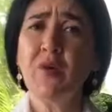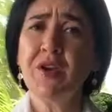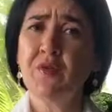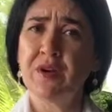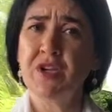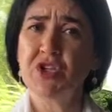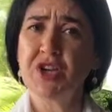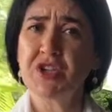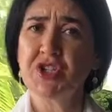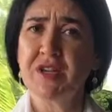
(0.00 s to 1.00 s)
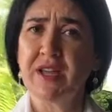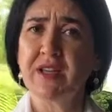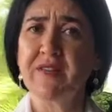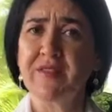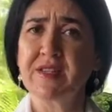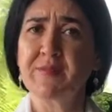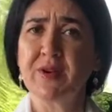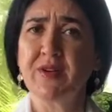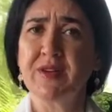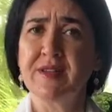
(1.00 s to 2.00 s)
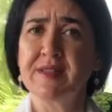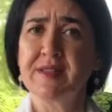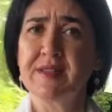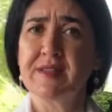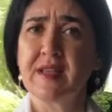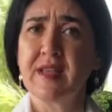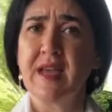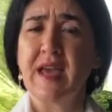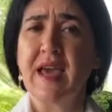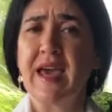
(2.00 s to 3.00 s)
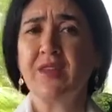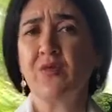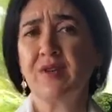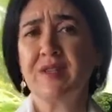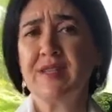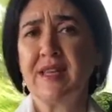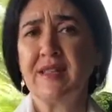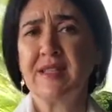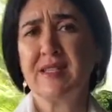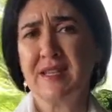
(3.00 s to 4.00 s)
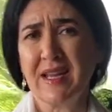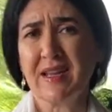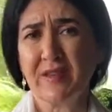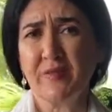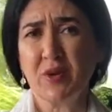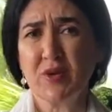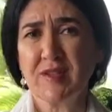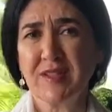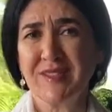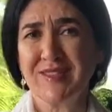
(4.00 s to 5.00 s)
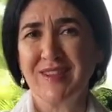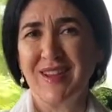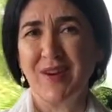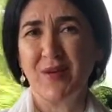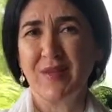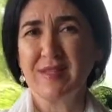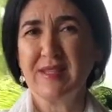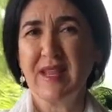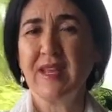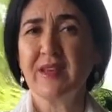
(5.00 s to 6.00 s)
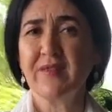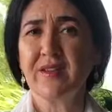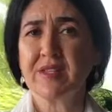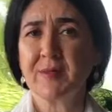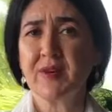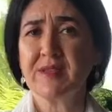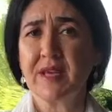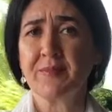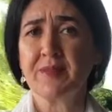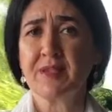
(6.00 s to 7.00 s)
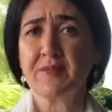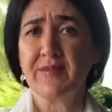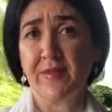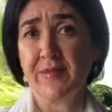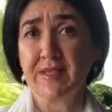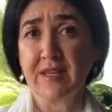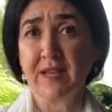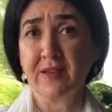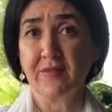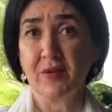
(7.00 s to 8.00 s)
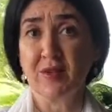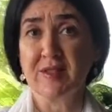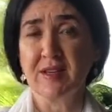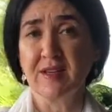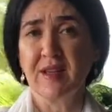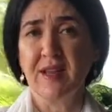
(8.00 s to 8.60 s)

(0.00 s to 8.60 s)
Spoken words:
when you want to judge a negative experience and you want to say, this is a negative person, or this negative experience happened to me from this negative person,